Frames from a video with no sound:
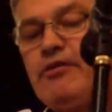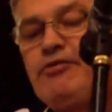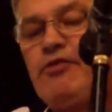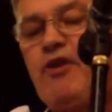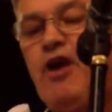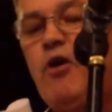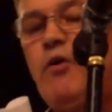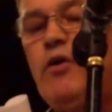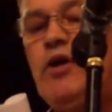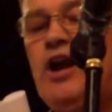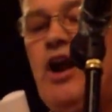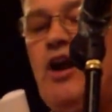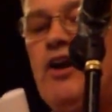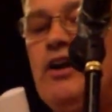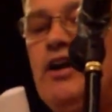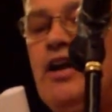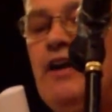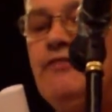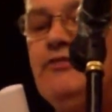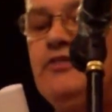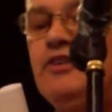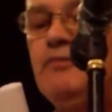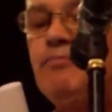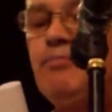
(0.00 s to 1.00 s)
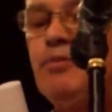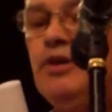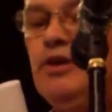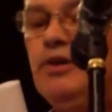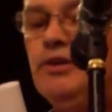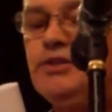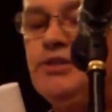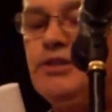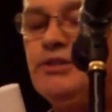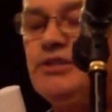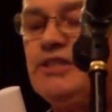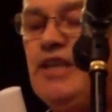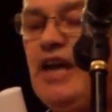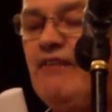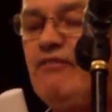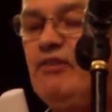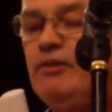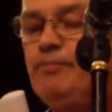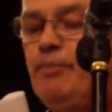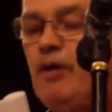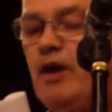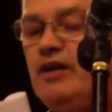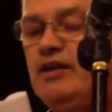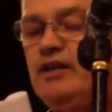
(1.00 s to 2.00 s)
Throw in our gifted producers
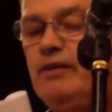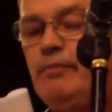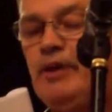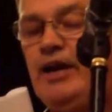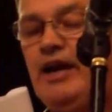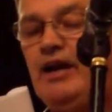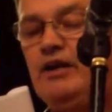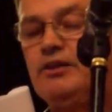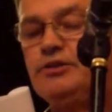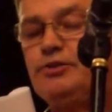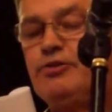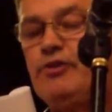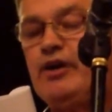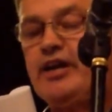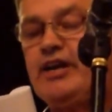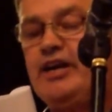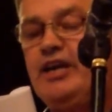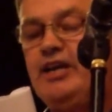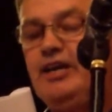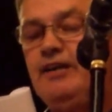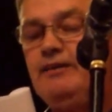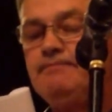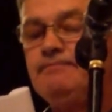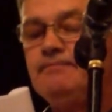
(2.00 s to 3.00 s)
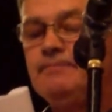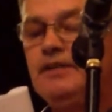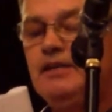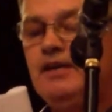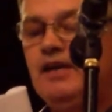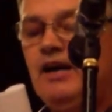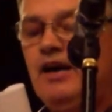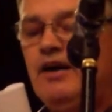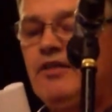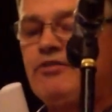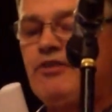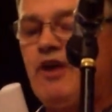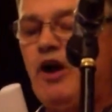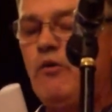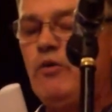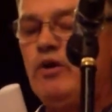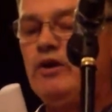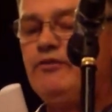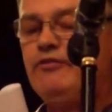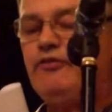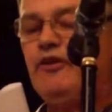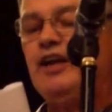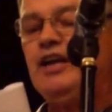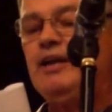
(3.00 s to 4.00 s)
Kevin Putnam and Al Tricky, throw
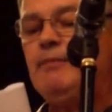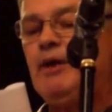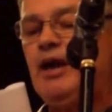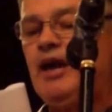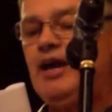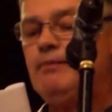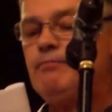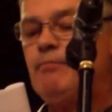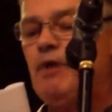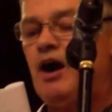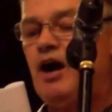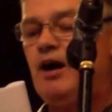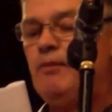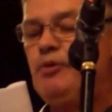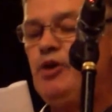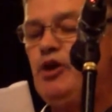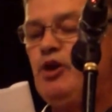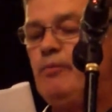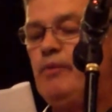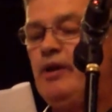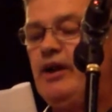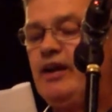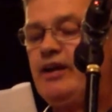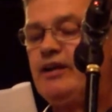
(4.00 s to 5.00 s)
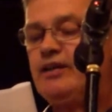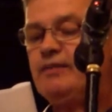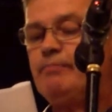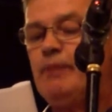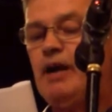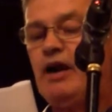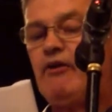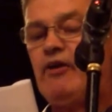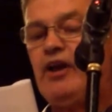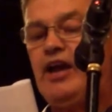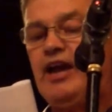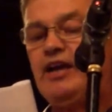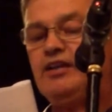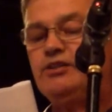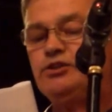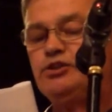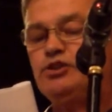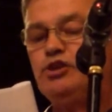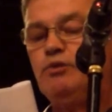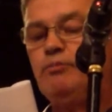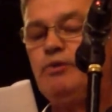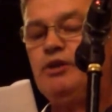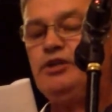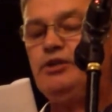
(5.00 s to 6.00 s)
in funny man Bob Humanick, Mary Ann
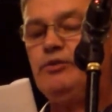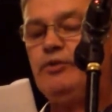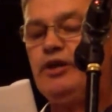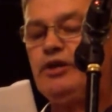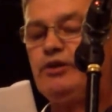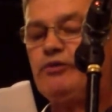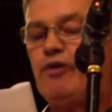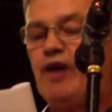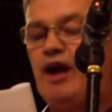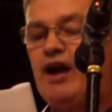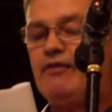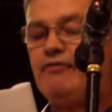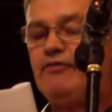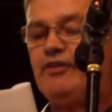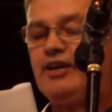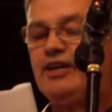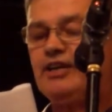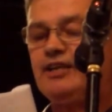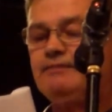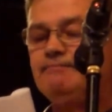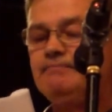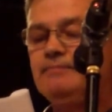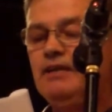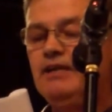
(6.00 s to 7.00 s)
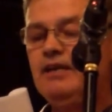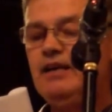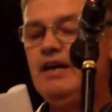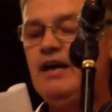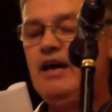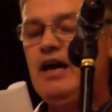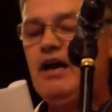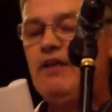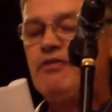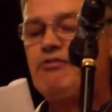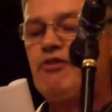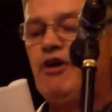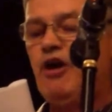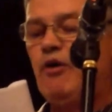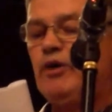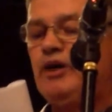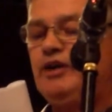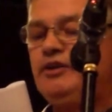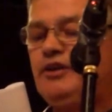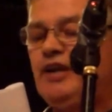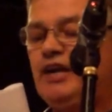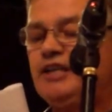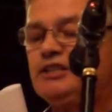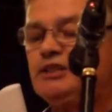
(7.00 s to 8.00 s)
Zuma doing traffic, throw
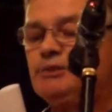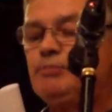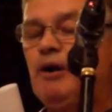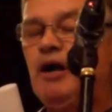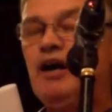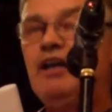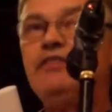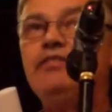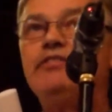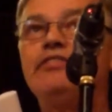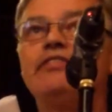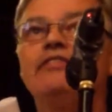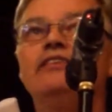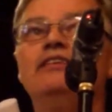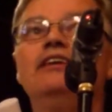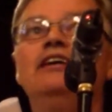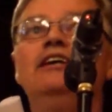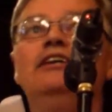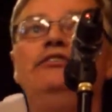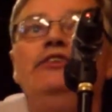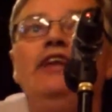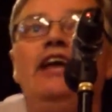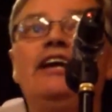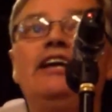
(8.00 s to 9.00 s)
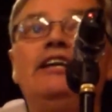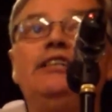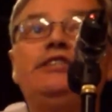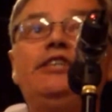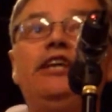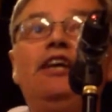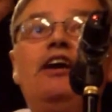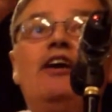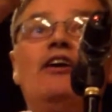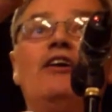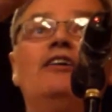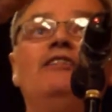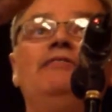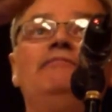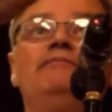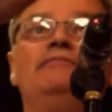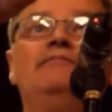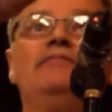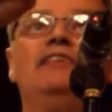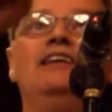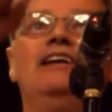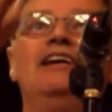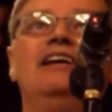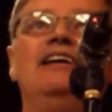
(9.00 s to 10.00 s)
in Dick Smythe. Dick is here.
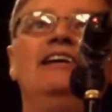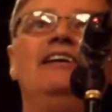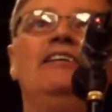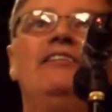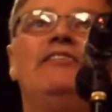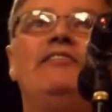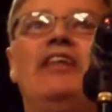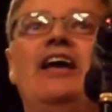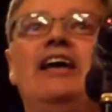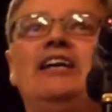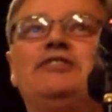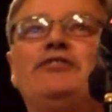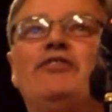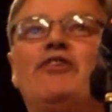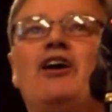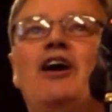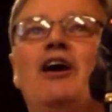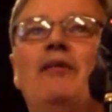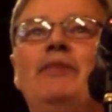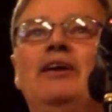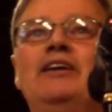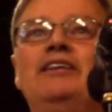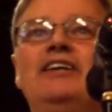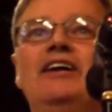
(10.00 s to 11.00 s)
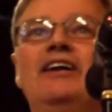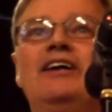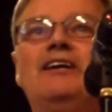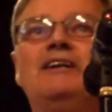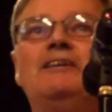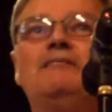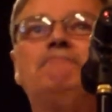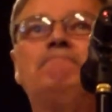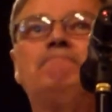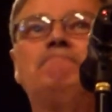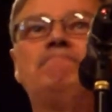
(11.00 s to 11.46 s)
Thanks for coming, Dick.